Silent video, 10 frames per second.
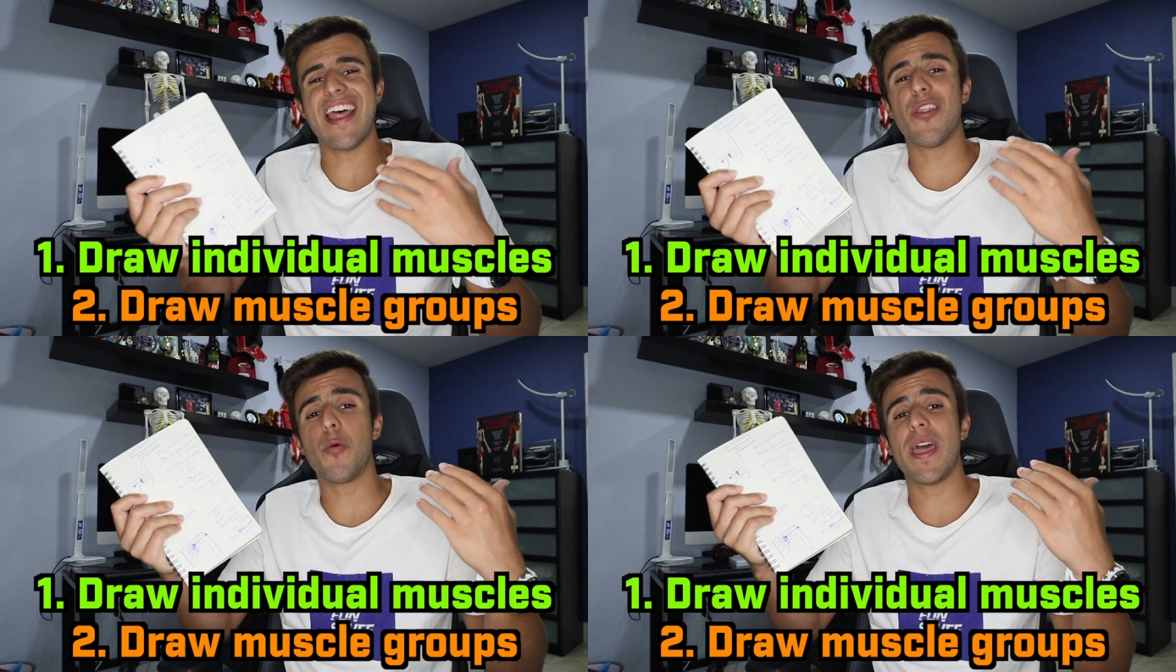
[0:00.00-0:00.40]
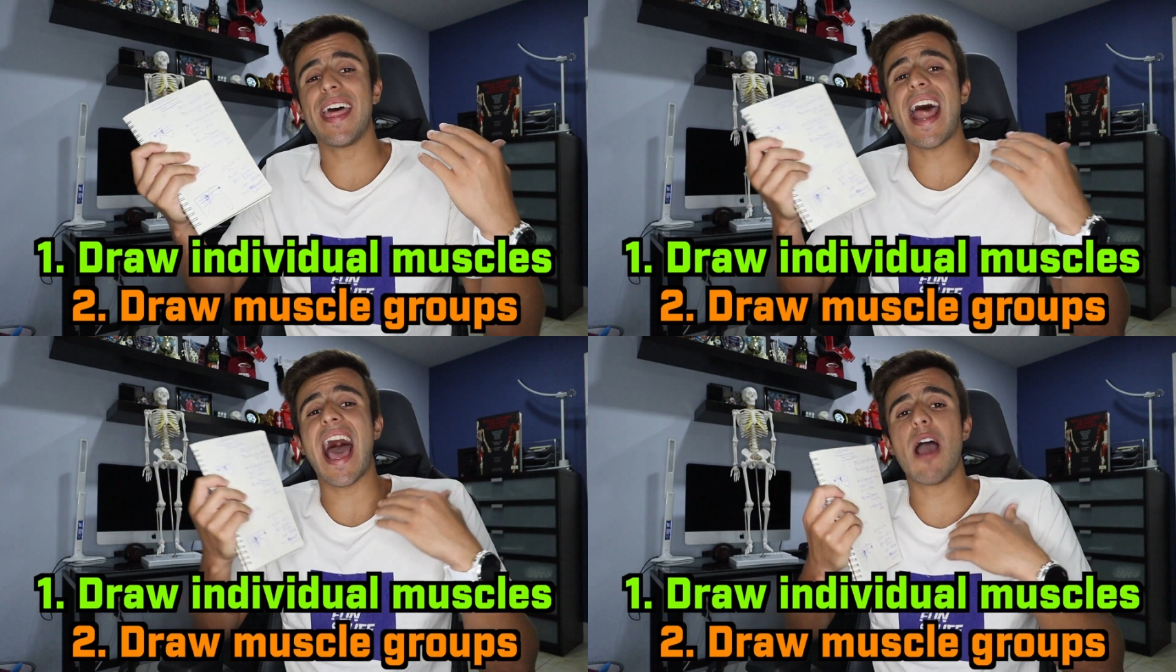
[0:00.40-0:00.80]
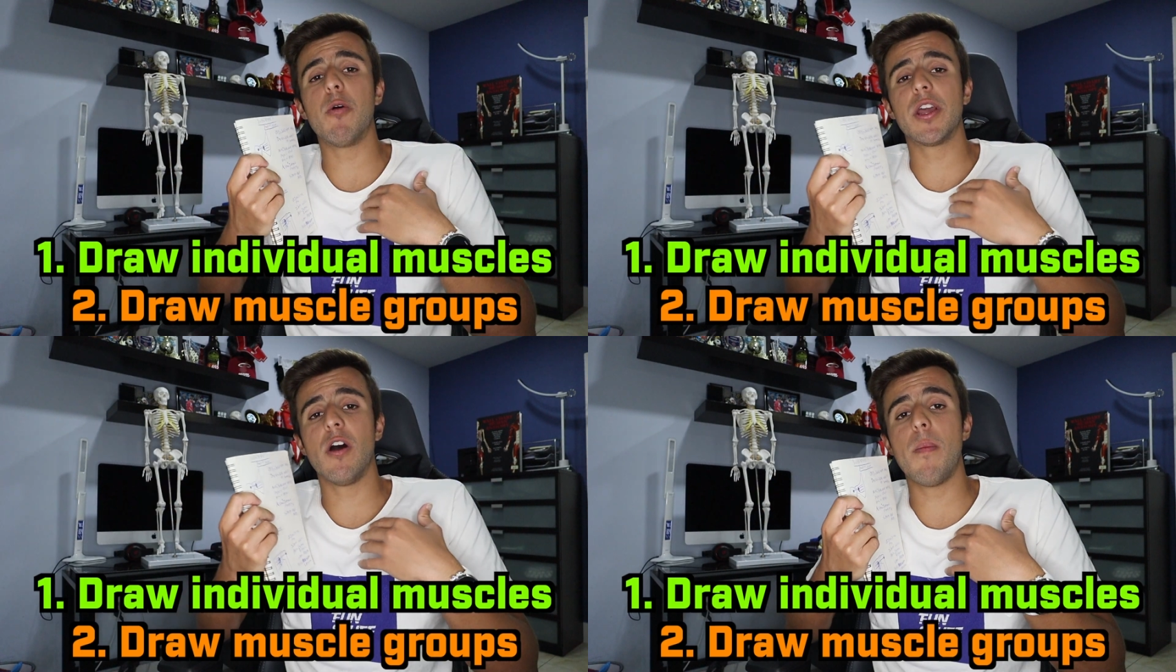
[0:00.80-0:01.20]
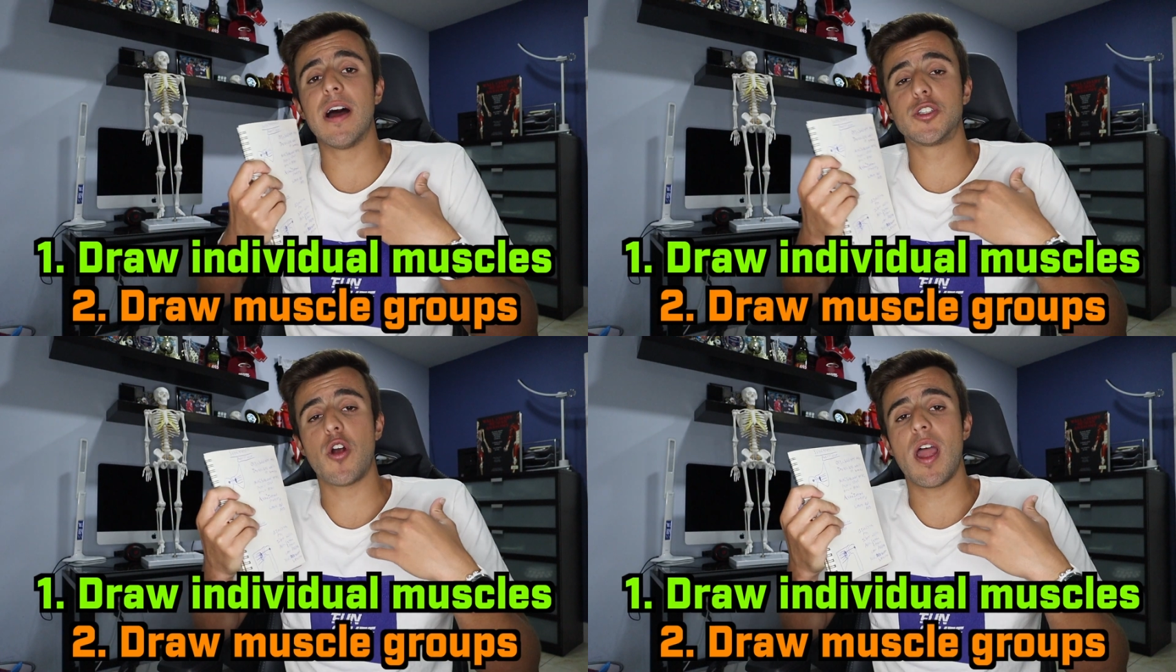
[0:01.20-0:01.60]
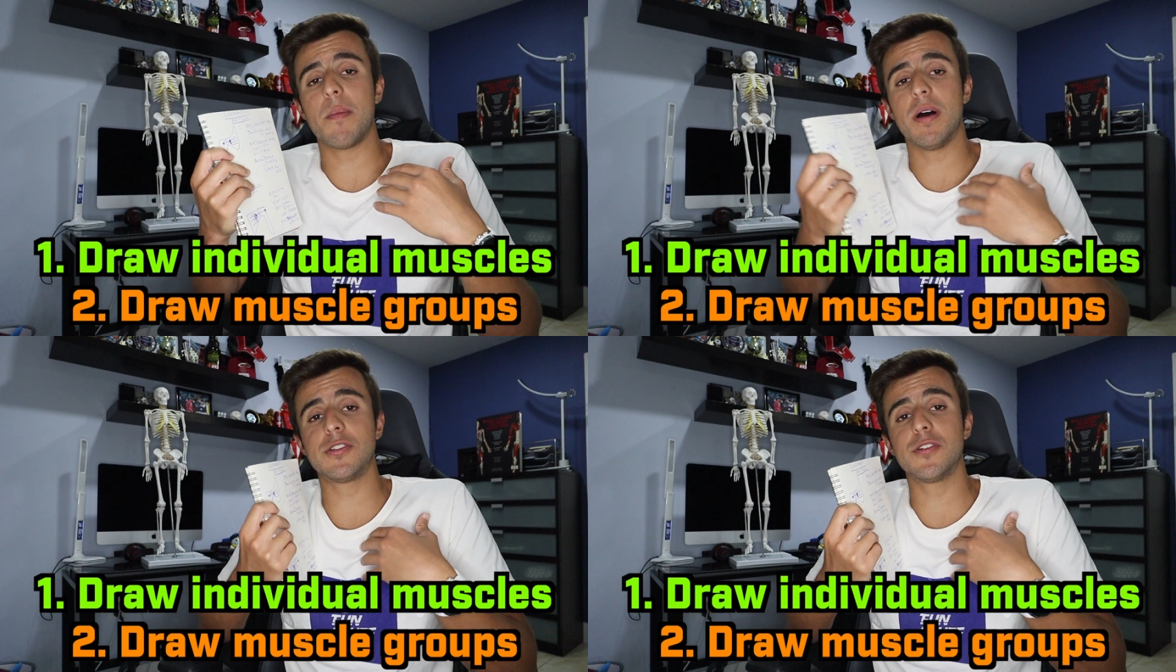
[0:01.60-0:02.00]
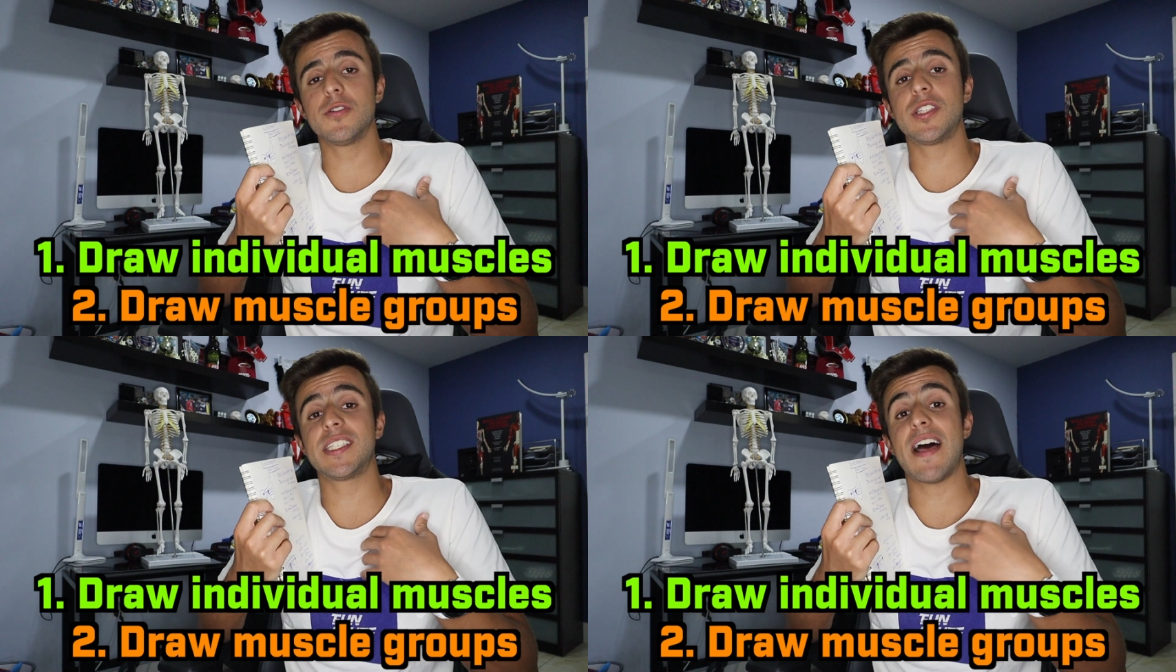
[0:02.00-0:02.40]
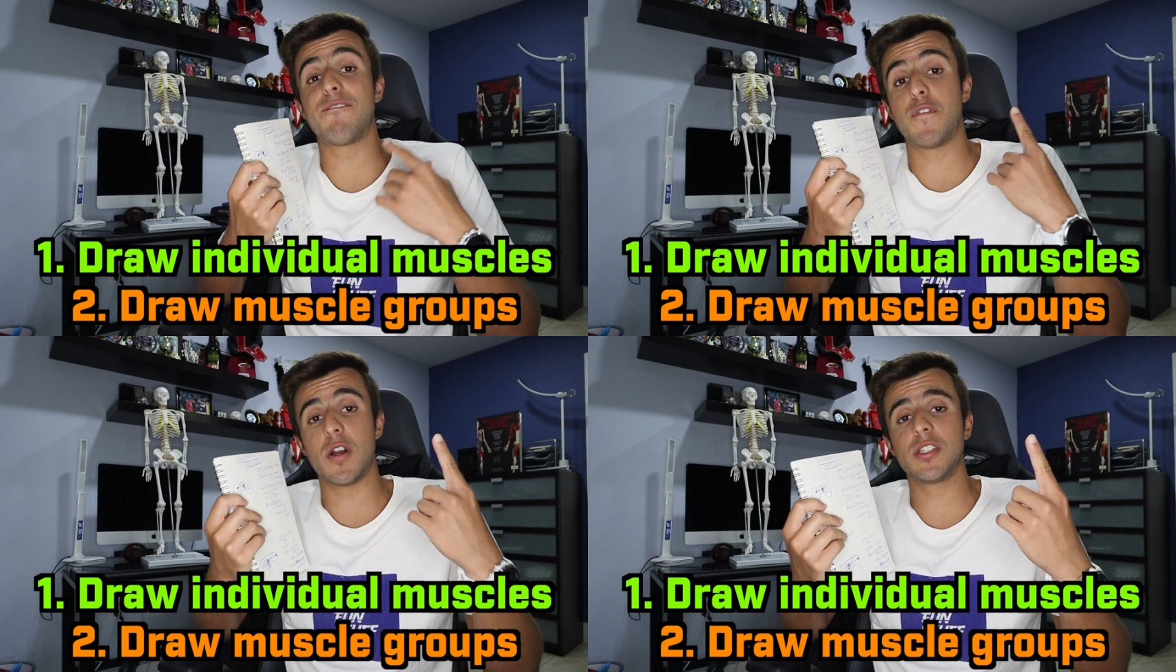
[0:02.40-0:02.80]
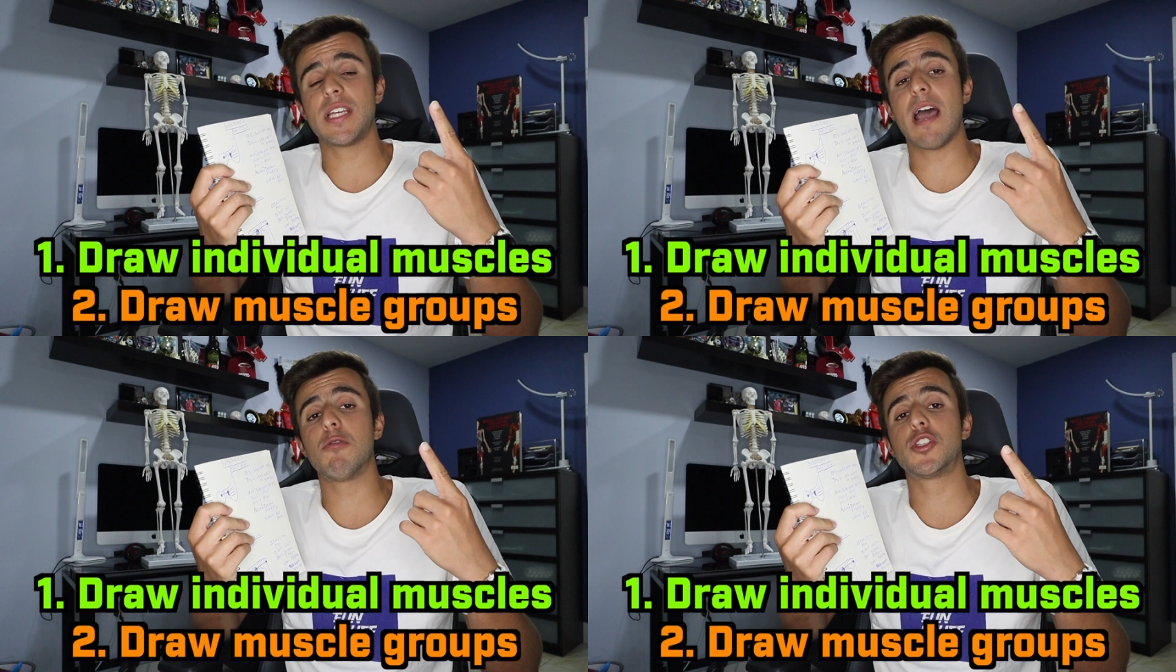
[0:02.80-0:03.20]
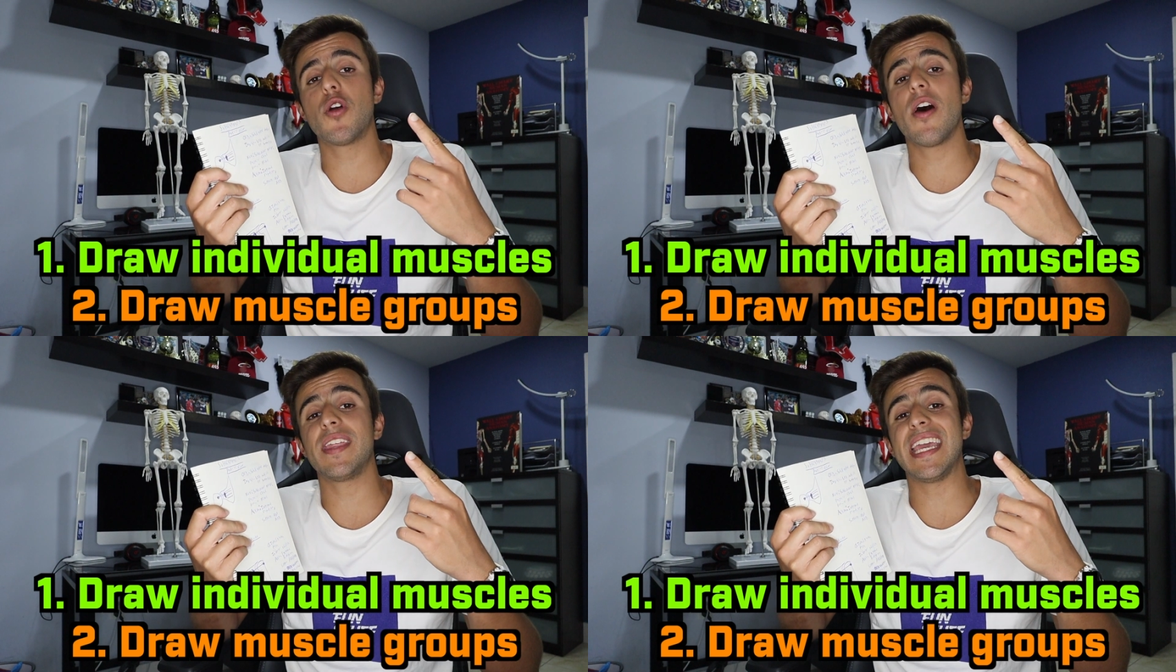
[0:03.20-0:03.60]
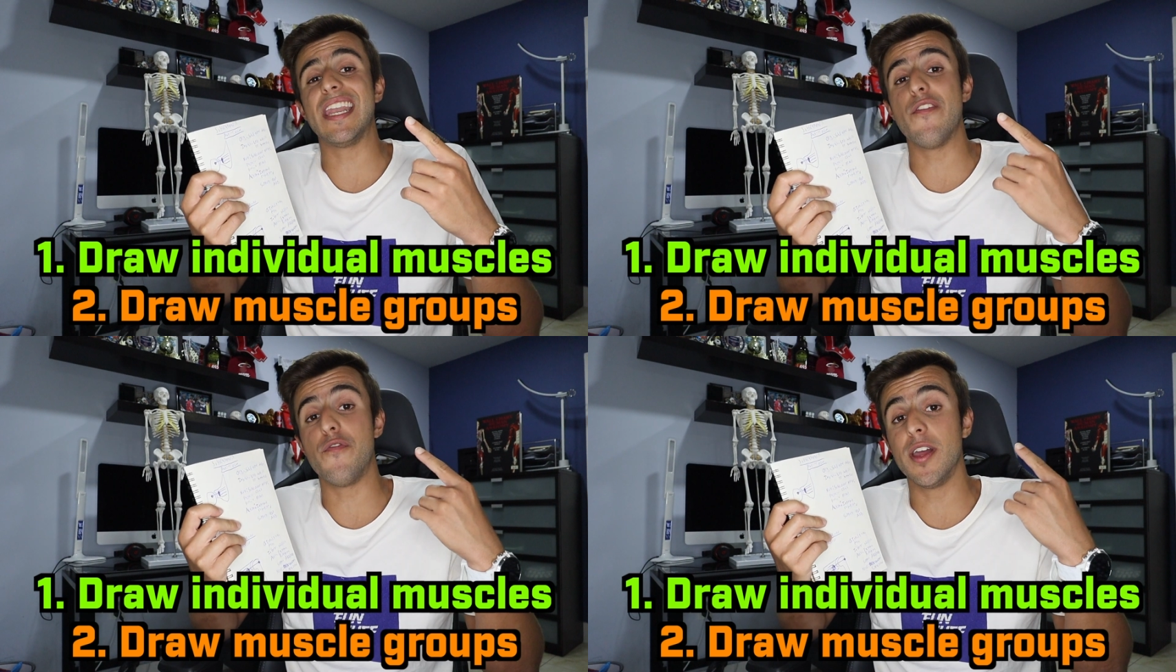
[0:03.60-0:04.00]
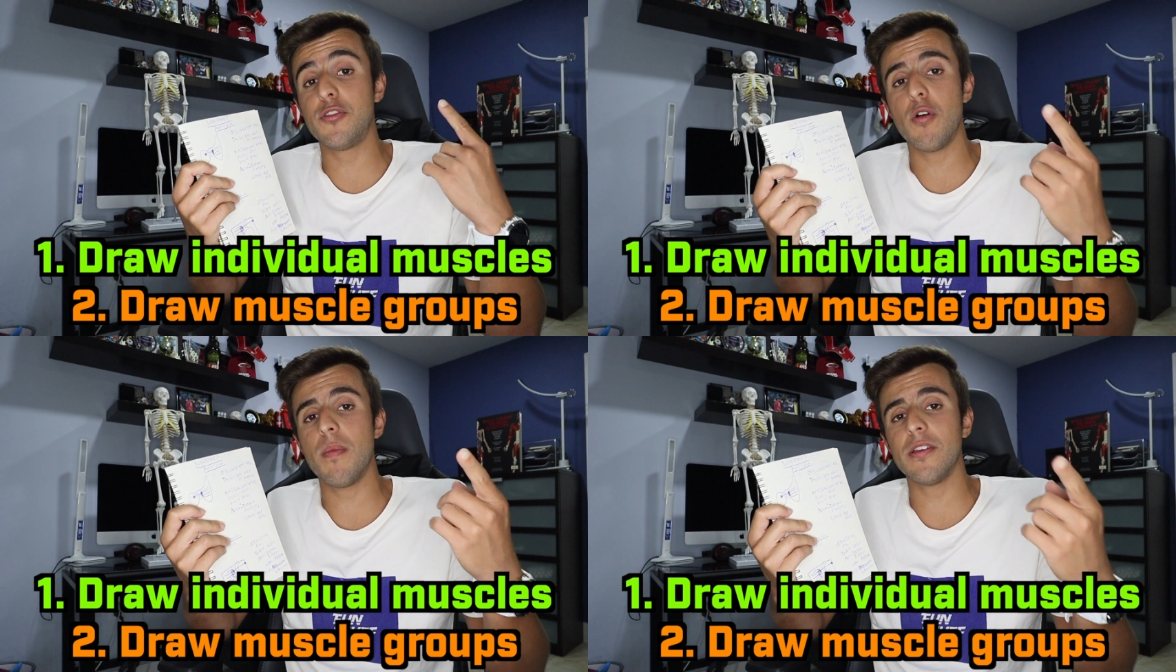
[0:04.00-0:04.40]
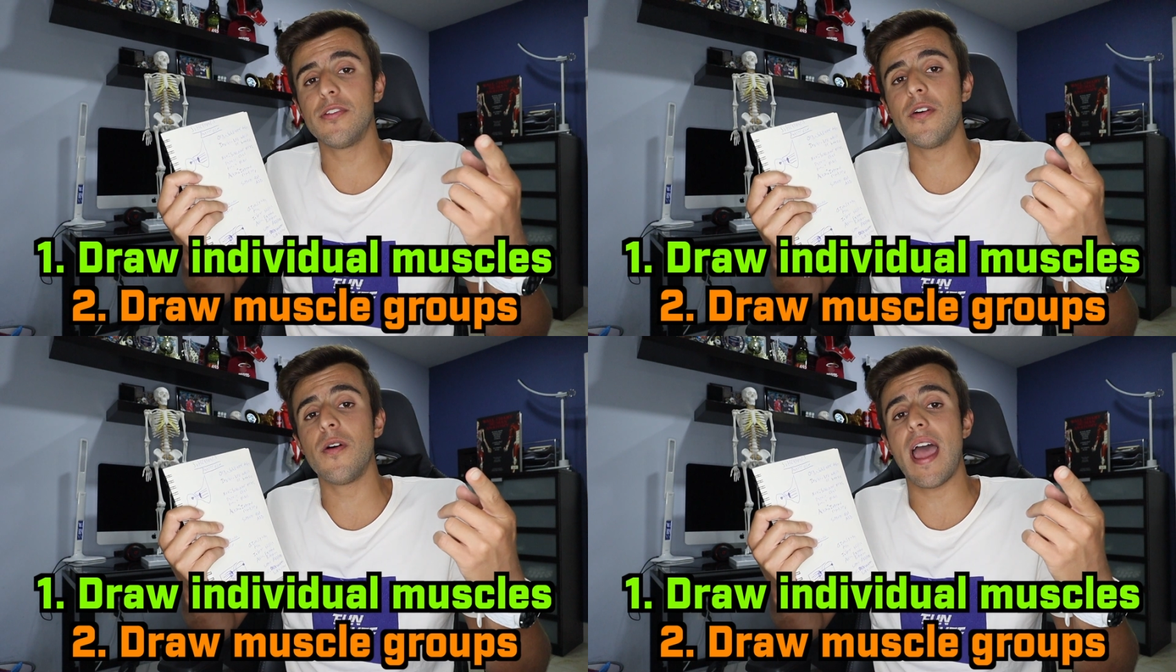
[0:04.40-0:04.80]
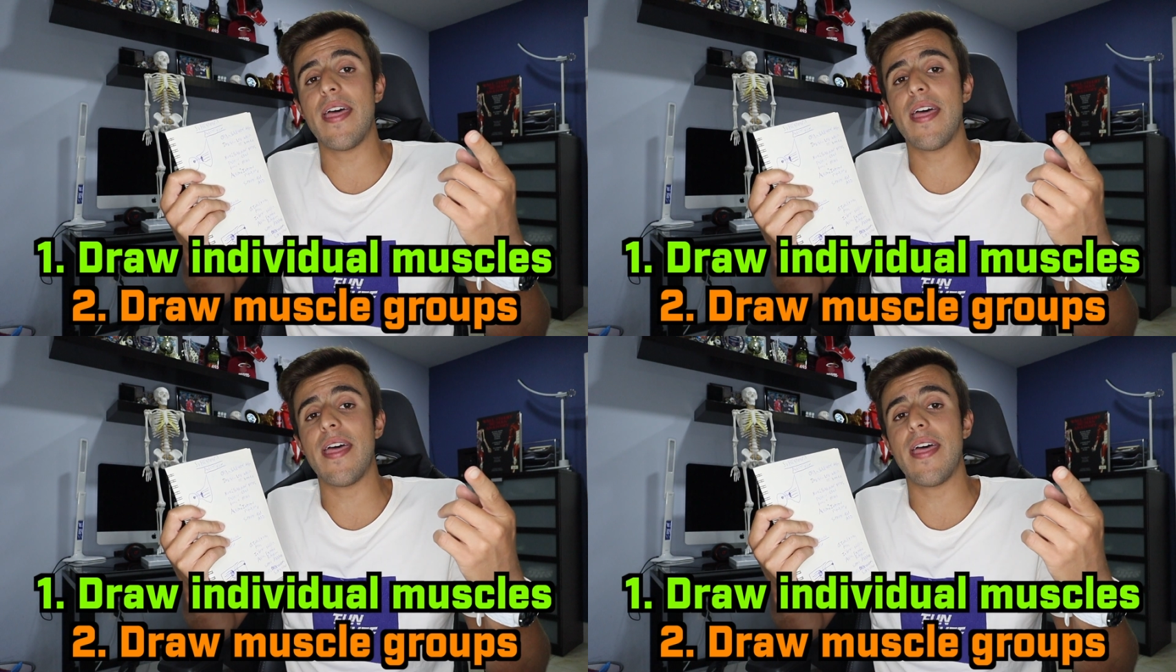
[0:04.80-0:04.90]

Now, the way that I would go about drawing muscles is that first I would draw the individual muscle.